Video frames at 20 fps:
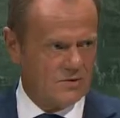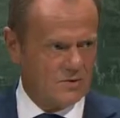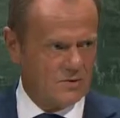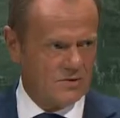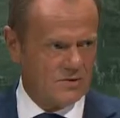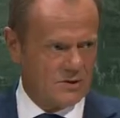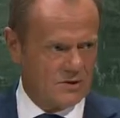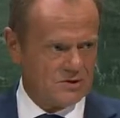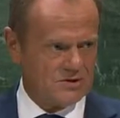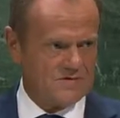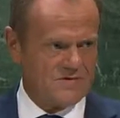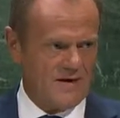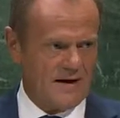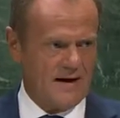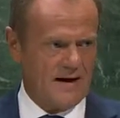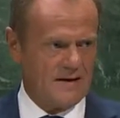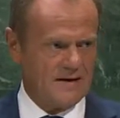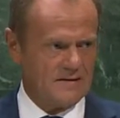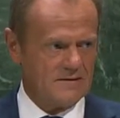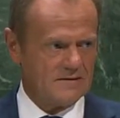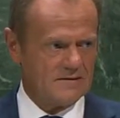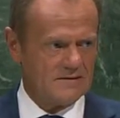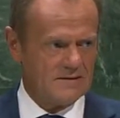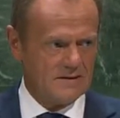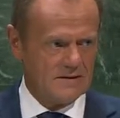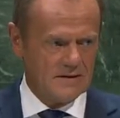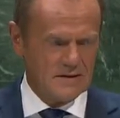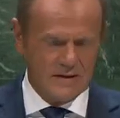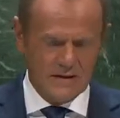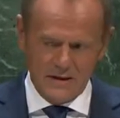do not find
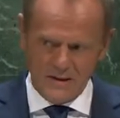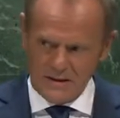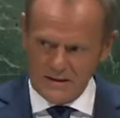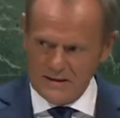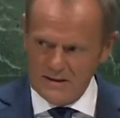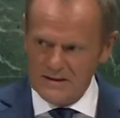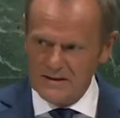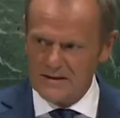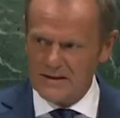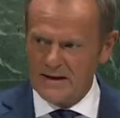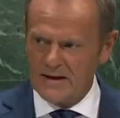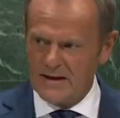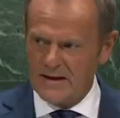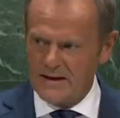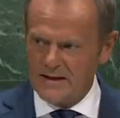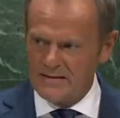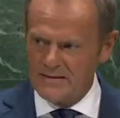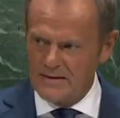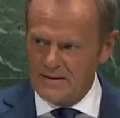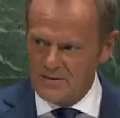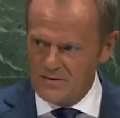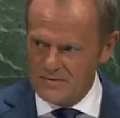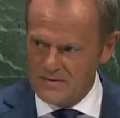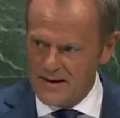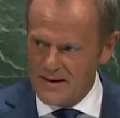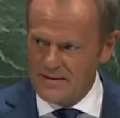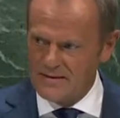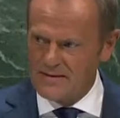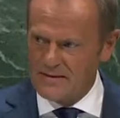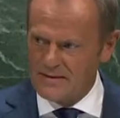here at the
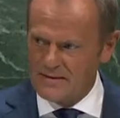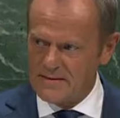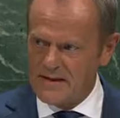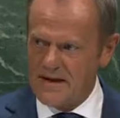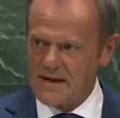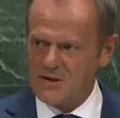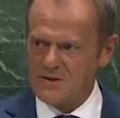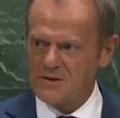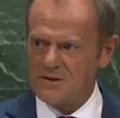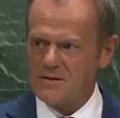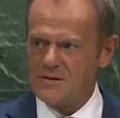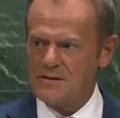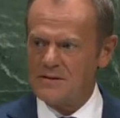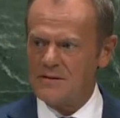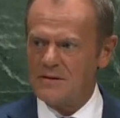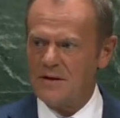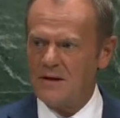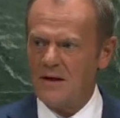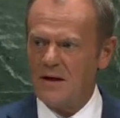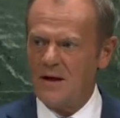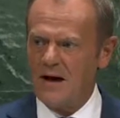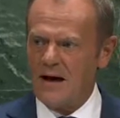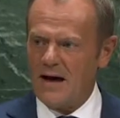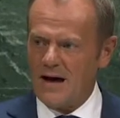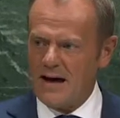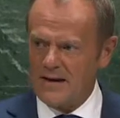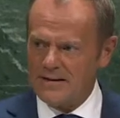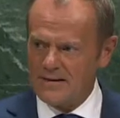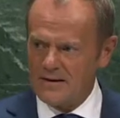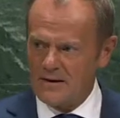United Nations
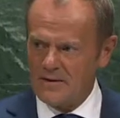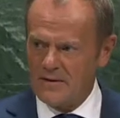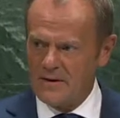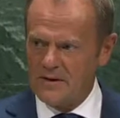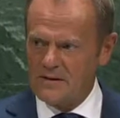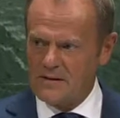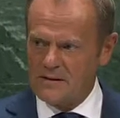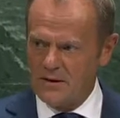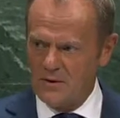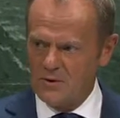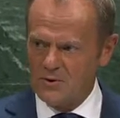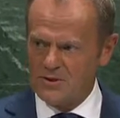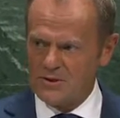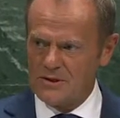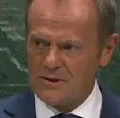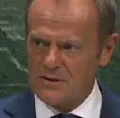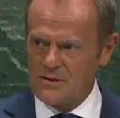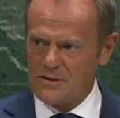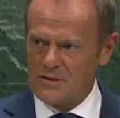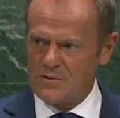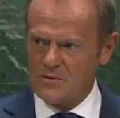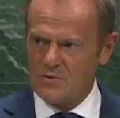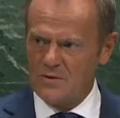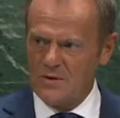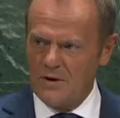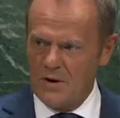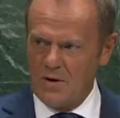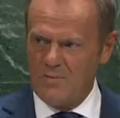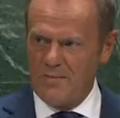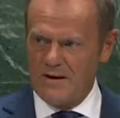adequate solutions to
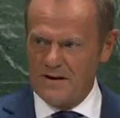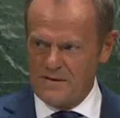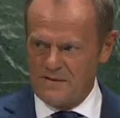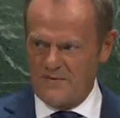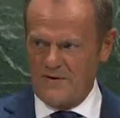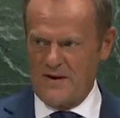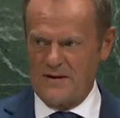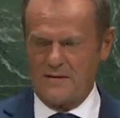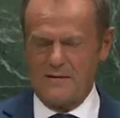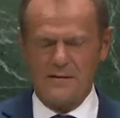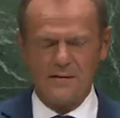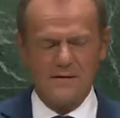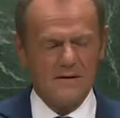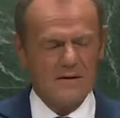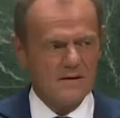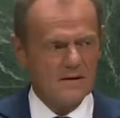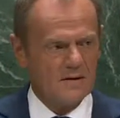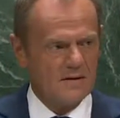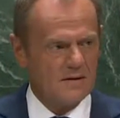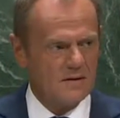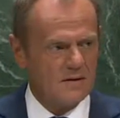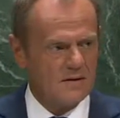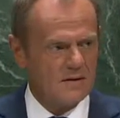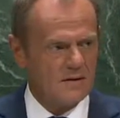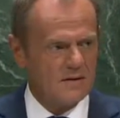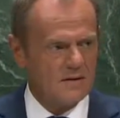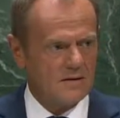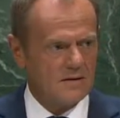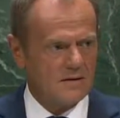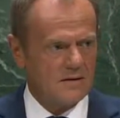global threats,
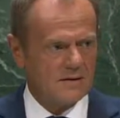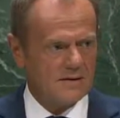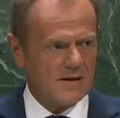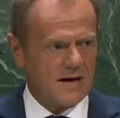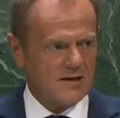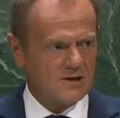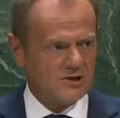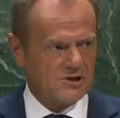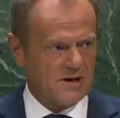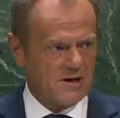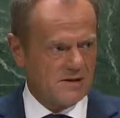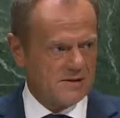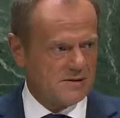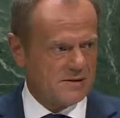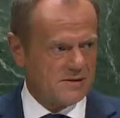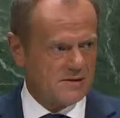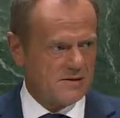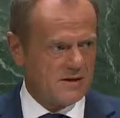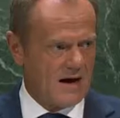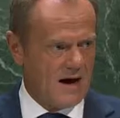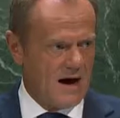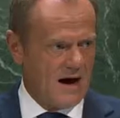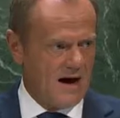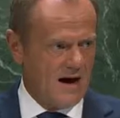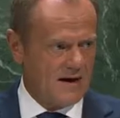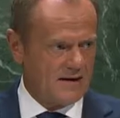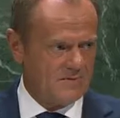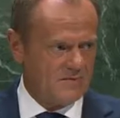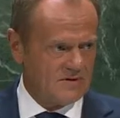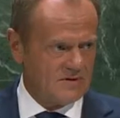such as
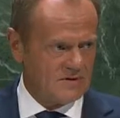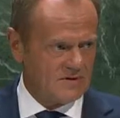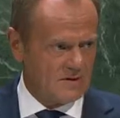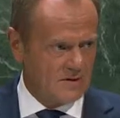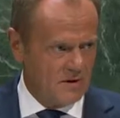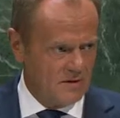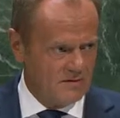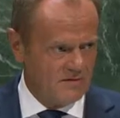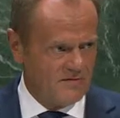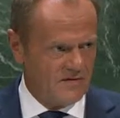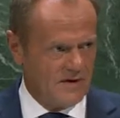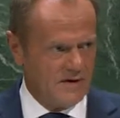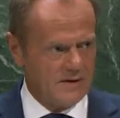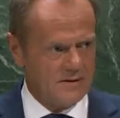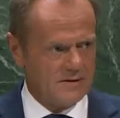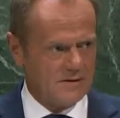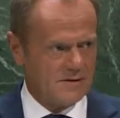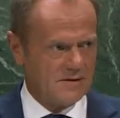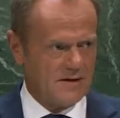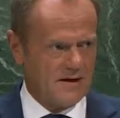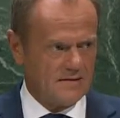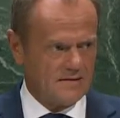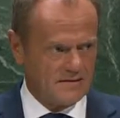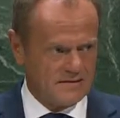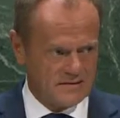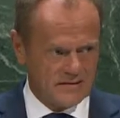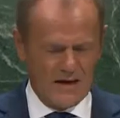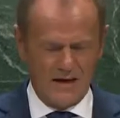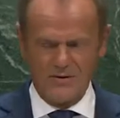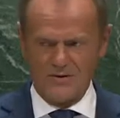armed conflicts
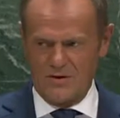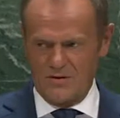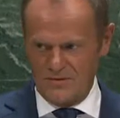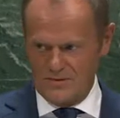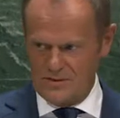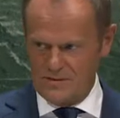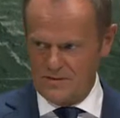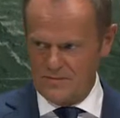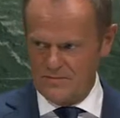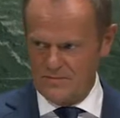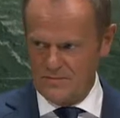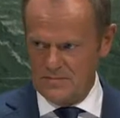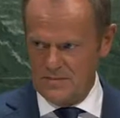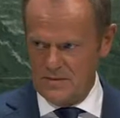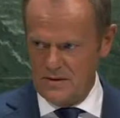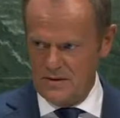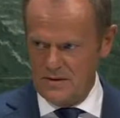and terrorism